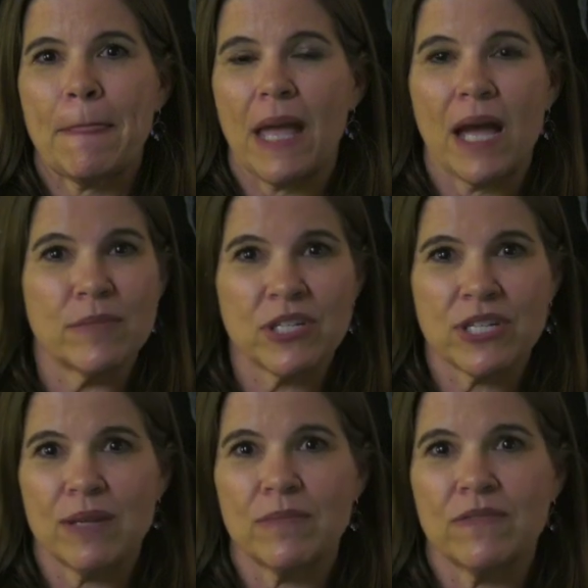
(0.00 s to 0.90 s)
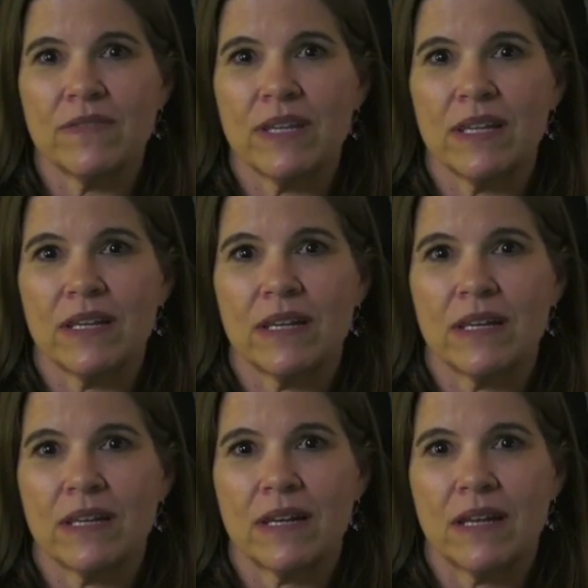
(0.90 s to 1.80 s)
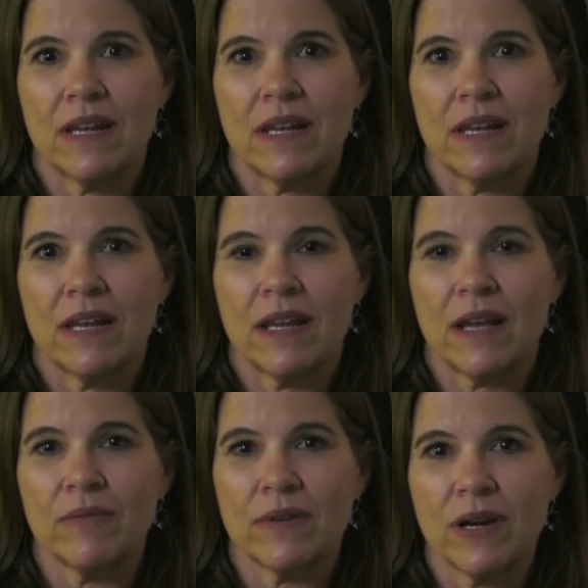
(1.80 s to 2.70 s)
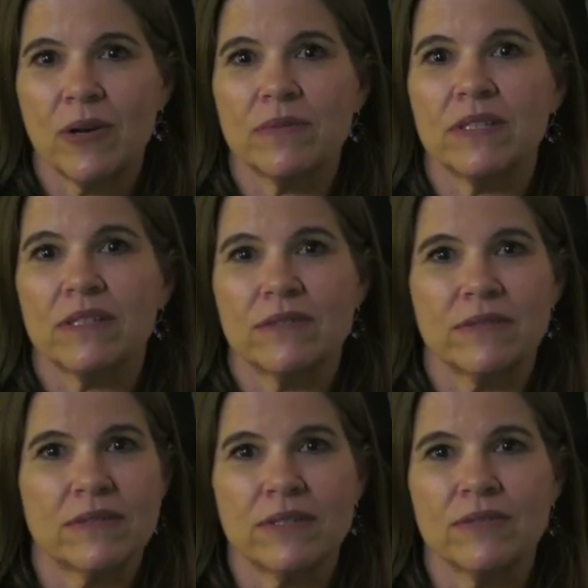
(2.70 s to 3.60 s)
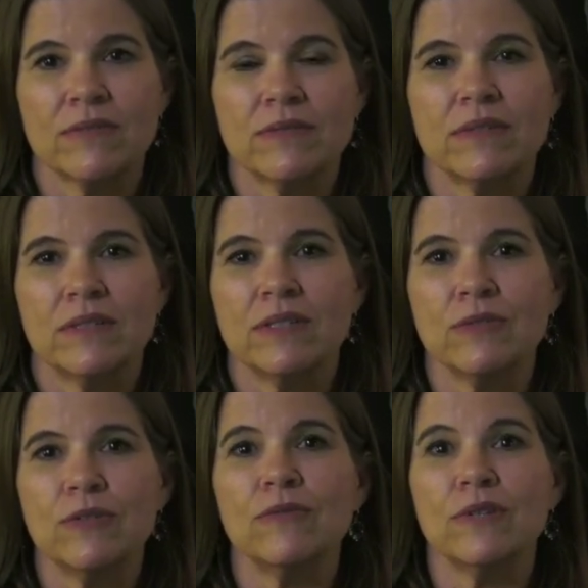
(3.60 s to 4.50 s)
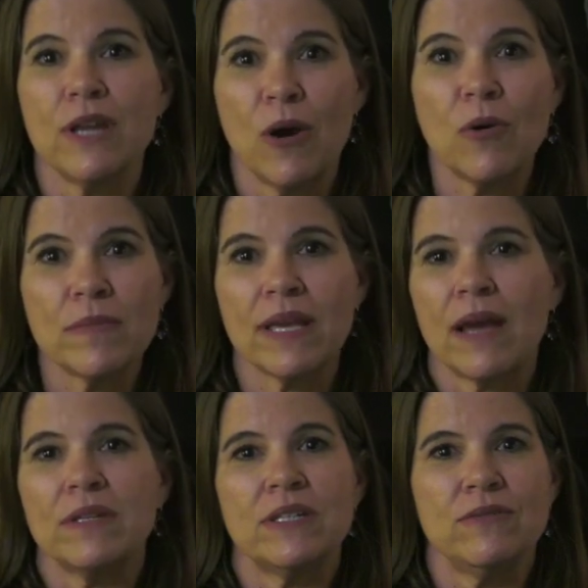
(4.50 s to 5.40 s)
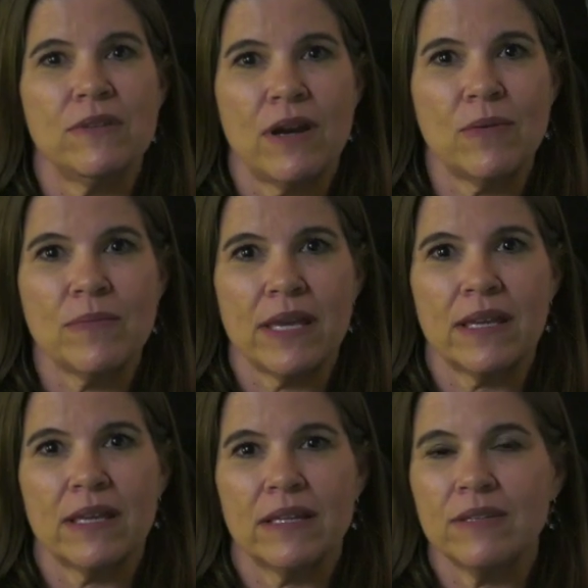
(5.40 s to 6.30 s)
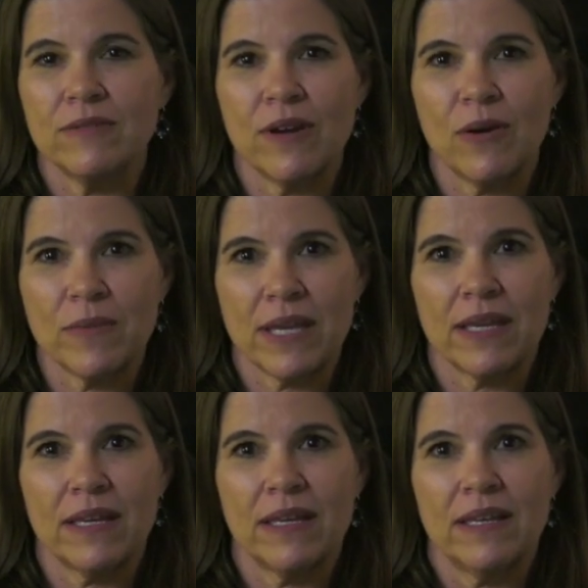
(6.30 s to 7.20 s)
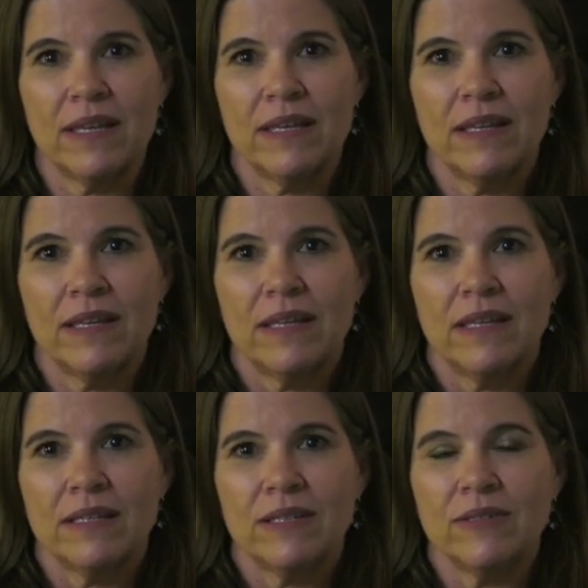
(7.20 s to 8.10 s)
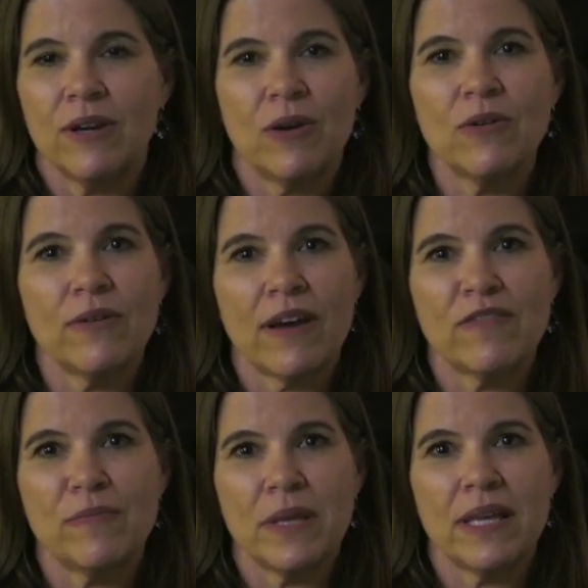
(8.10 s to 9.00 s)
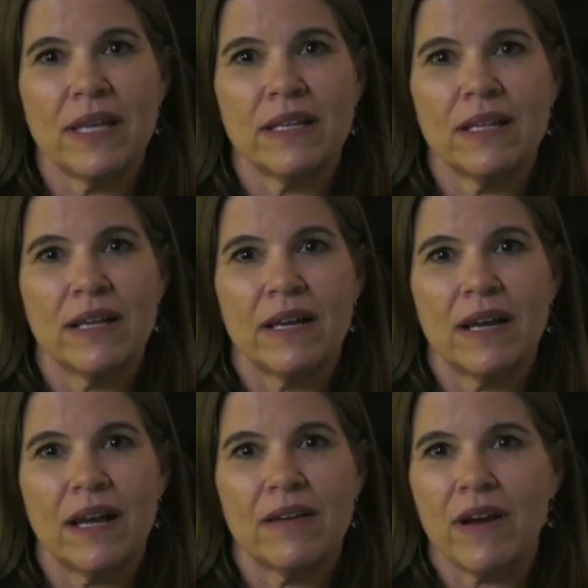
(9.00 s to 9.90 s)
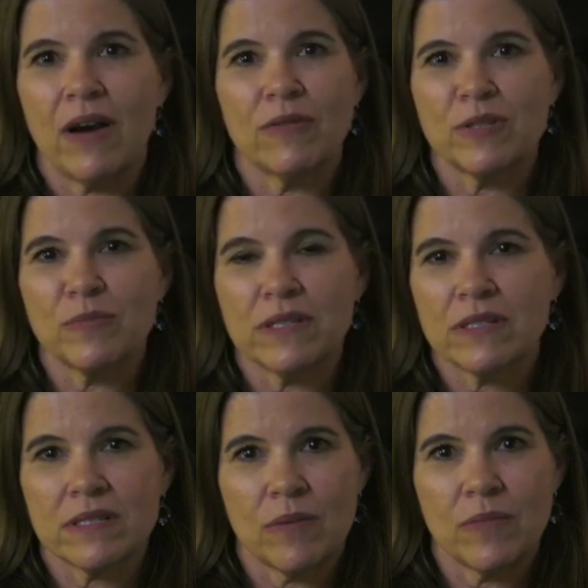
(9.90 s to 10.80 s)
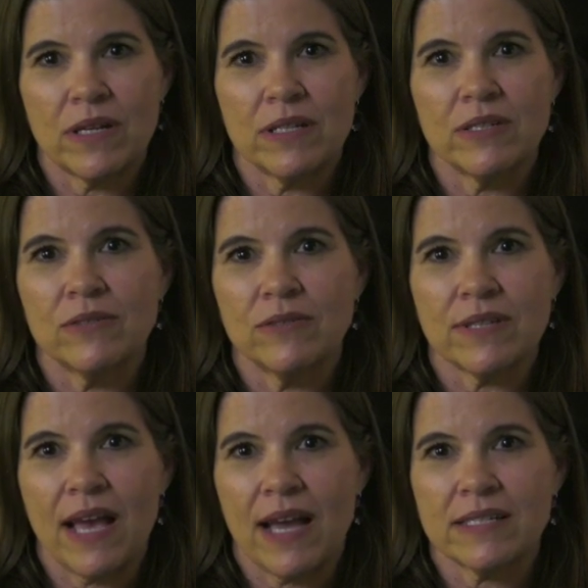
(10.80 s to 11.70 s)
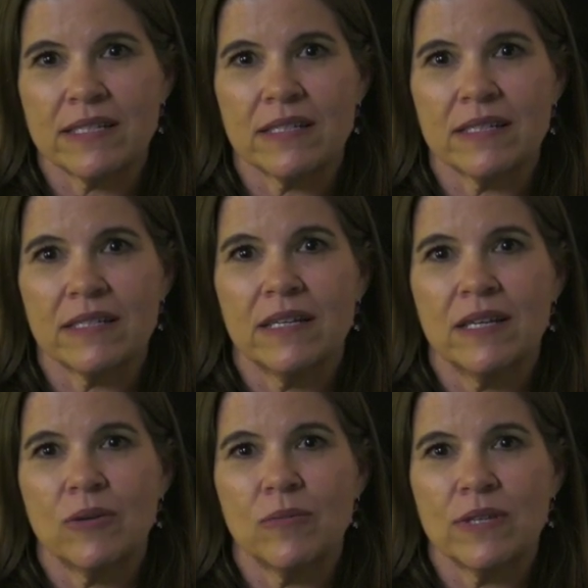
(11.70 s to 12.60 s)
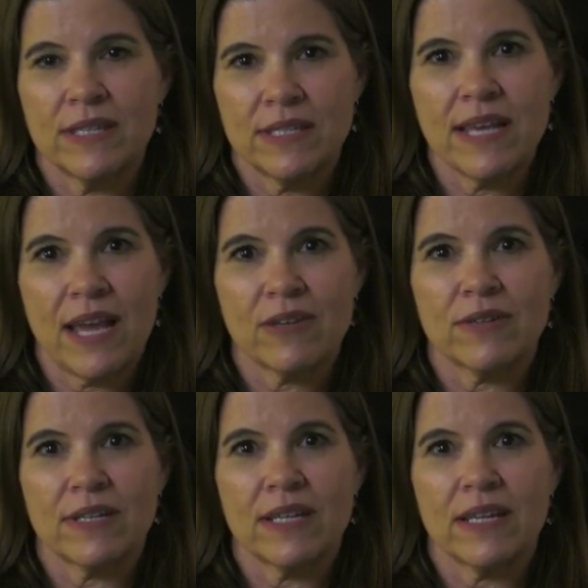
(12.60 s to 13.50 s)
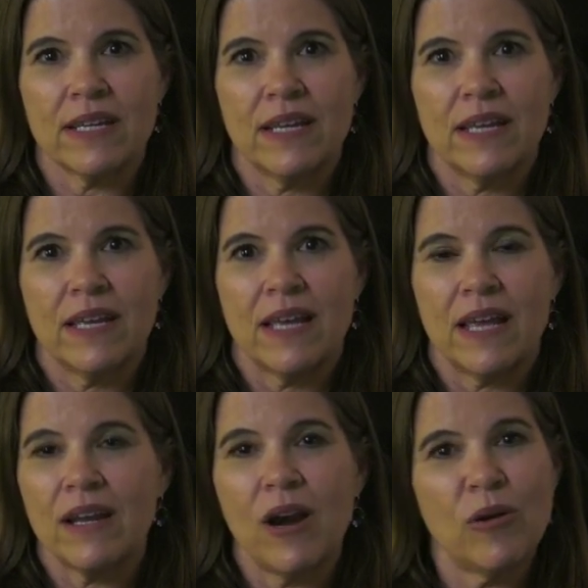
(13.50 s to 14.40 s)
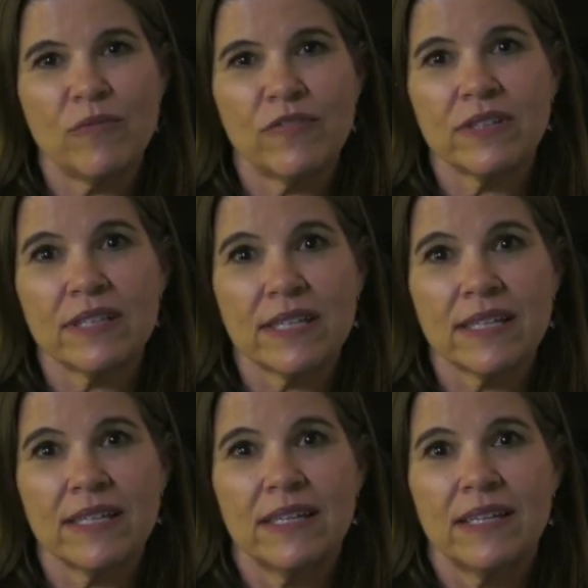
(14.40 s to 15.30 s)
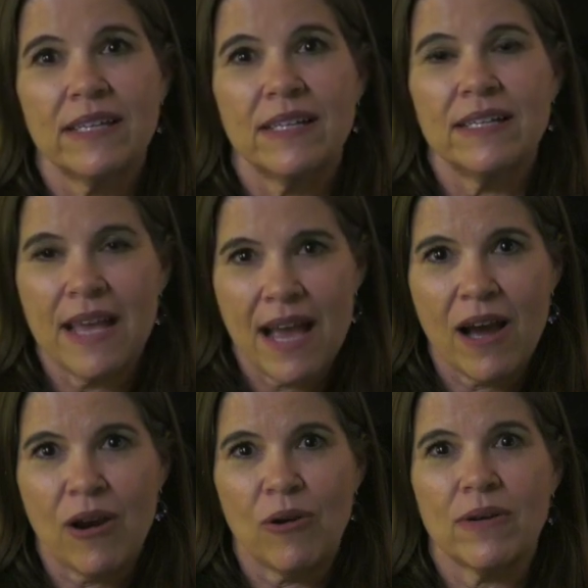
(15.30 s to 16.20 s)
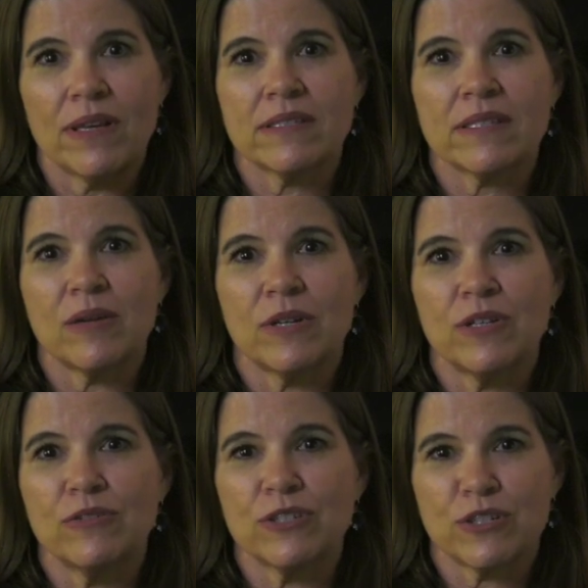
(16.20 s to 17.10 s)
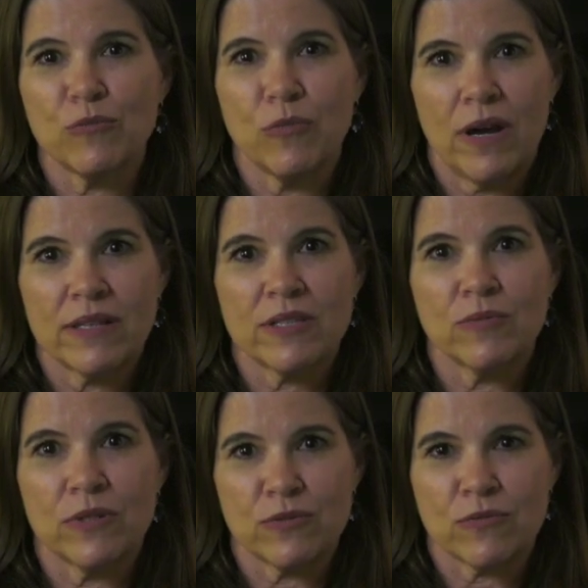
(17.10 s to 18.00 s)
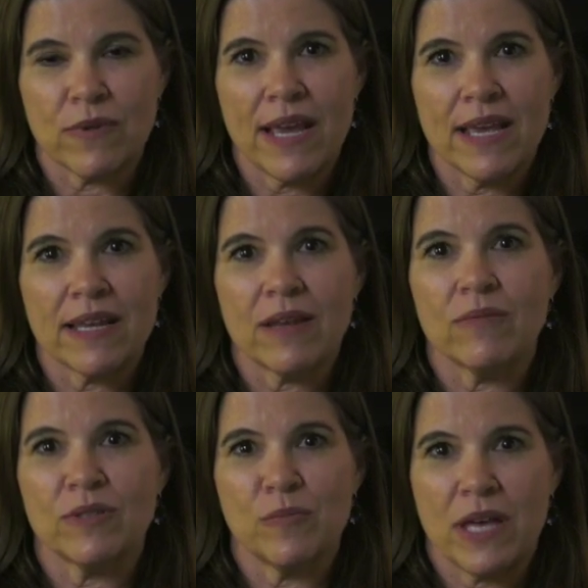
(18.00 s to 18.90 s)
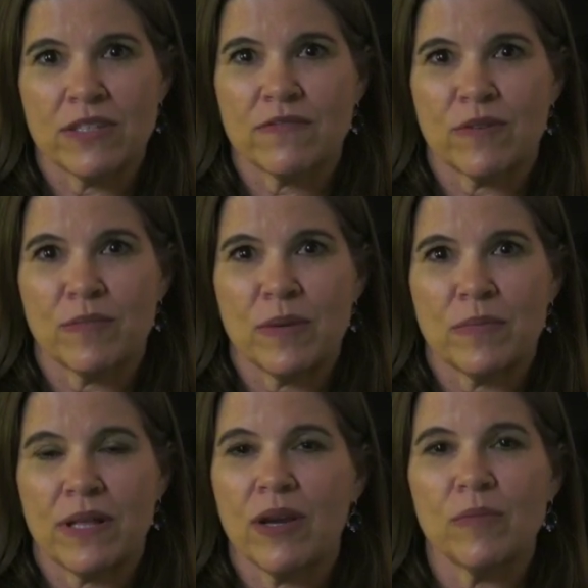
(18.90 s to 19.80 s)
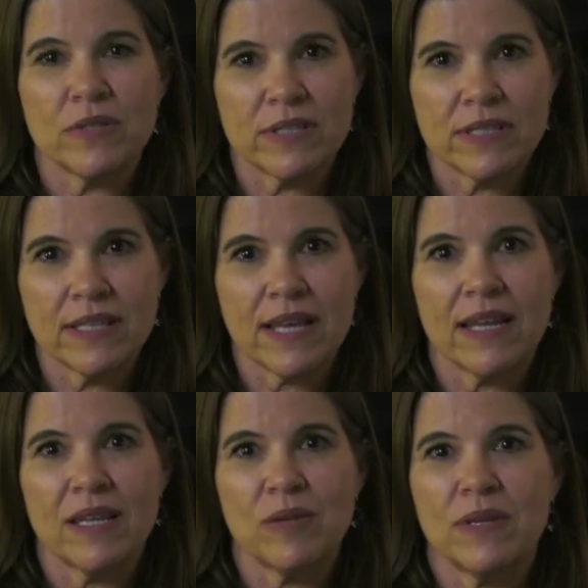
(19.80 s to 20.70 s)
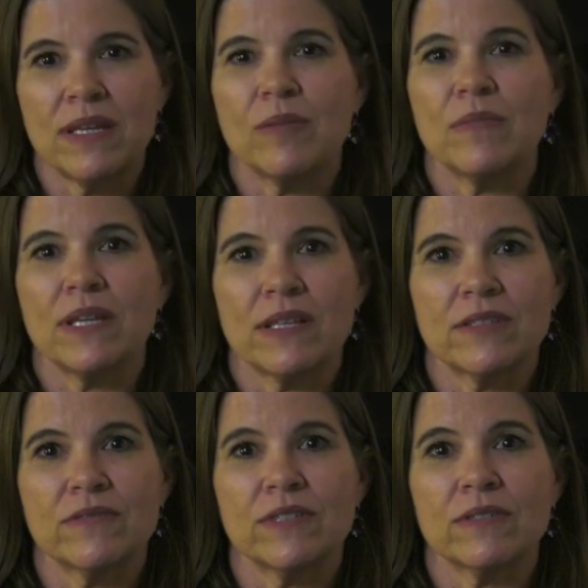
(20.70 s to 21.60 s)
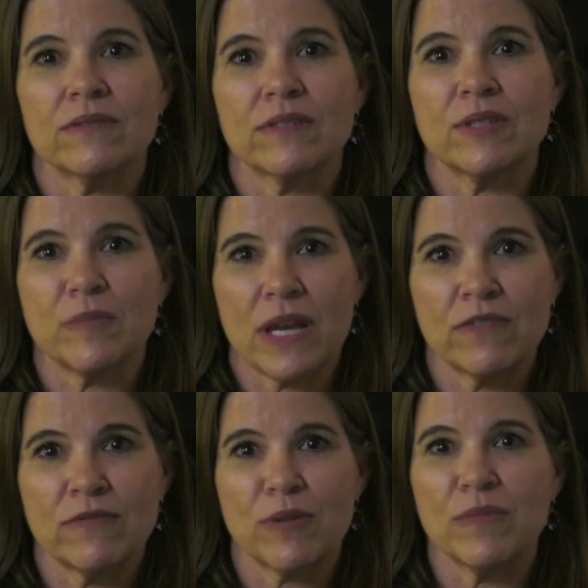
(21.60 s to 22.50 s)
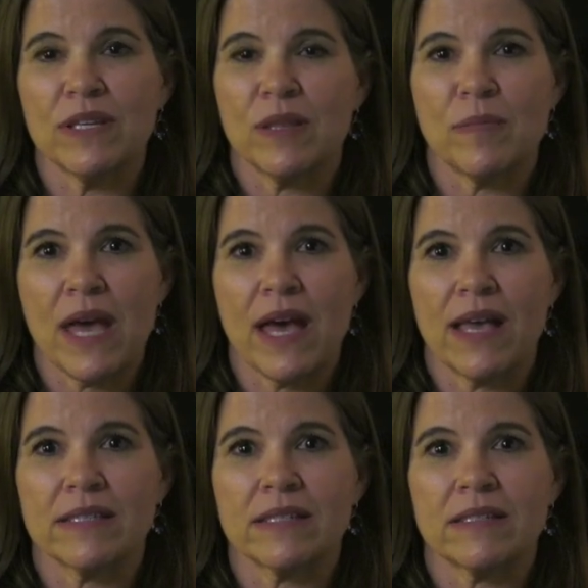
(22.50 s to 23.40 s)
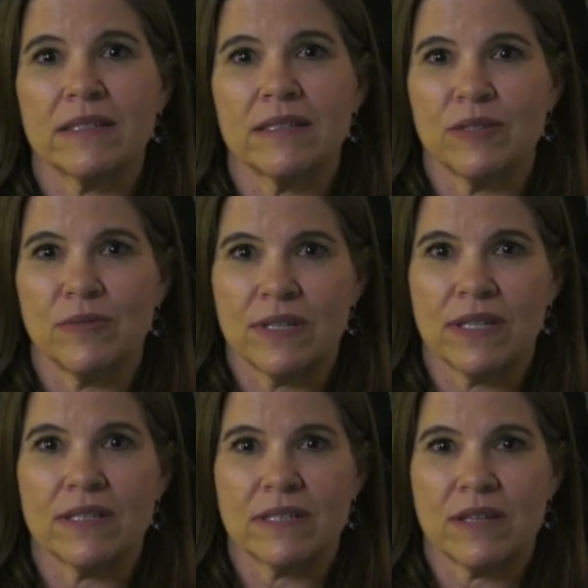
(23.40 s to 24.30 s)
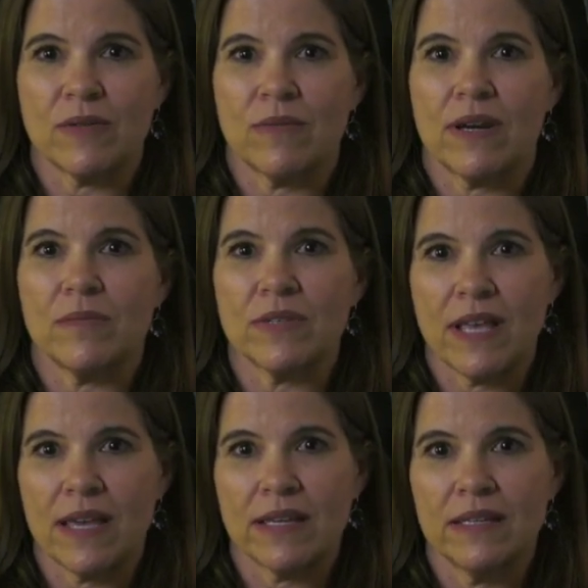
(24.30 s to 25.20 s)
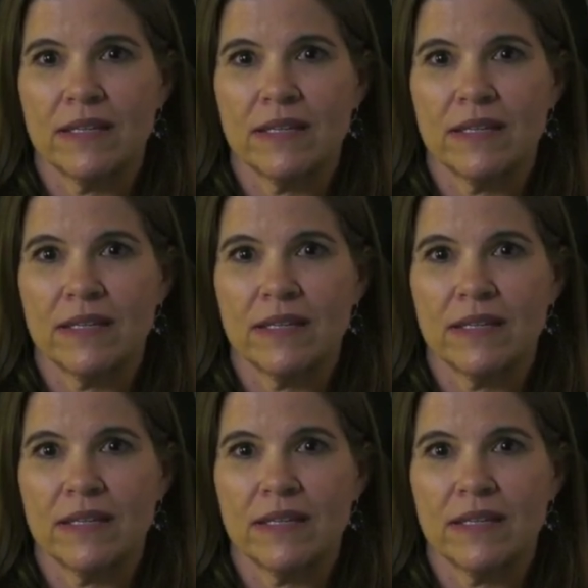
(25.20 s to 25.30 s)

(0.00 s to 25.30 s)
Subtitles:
I'm ashamed of it. And I would hope that you who know me, you know me. You know who I've been. I've always been someone who's acted with integrity, and hopefully now as someone who just wants what's right and what's best for people. I hope you see that in me, and because of your respect for me in the past, that you would consider what I'm saying.